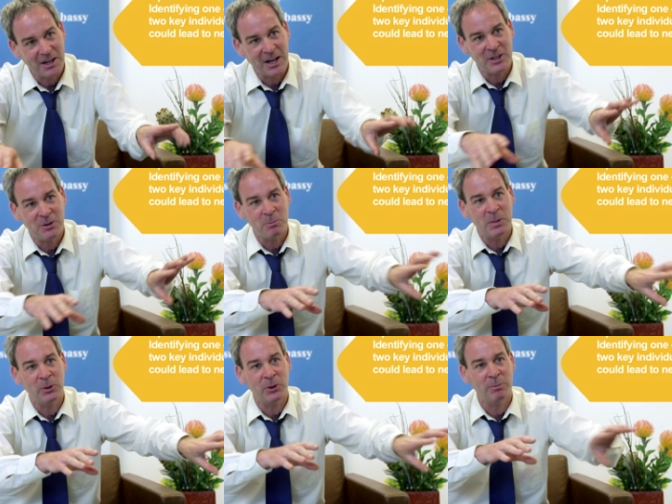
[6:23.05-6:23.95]
and you
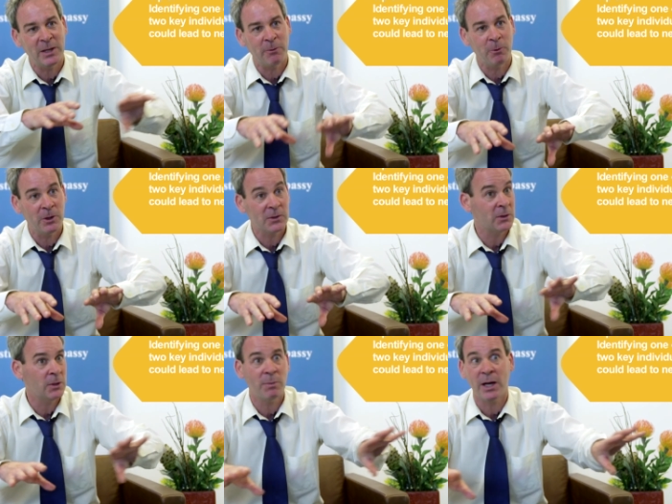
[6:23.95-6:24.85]
build up networks
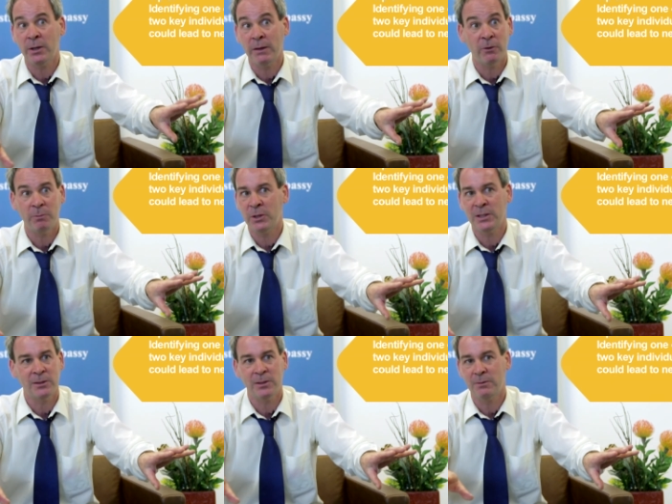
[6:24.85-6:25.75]
that you might never have
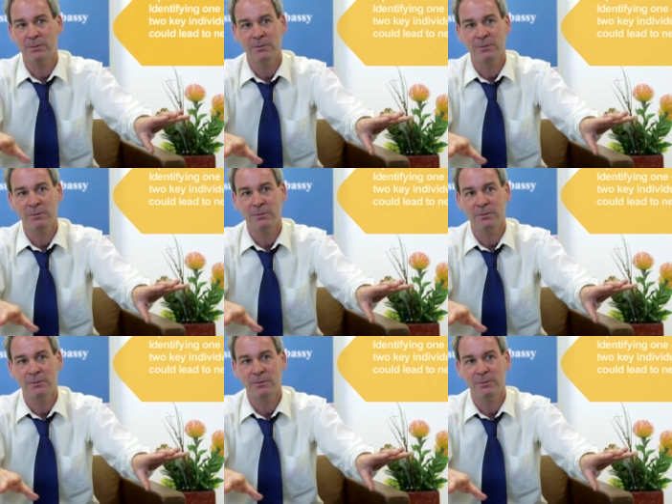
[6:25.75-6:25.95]
predicted.